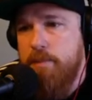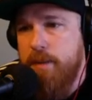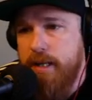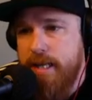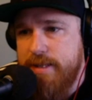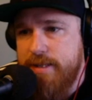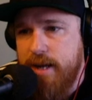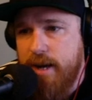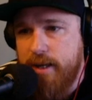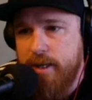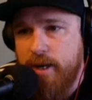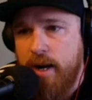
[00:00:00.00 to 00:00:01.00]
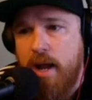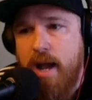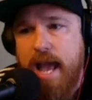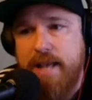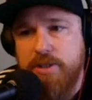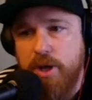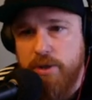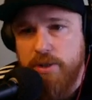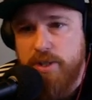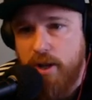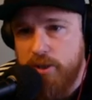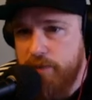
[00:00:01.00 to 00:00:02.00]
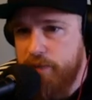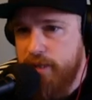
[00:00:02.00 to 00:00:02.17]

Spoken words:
but his daughter has no nostalgia for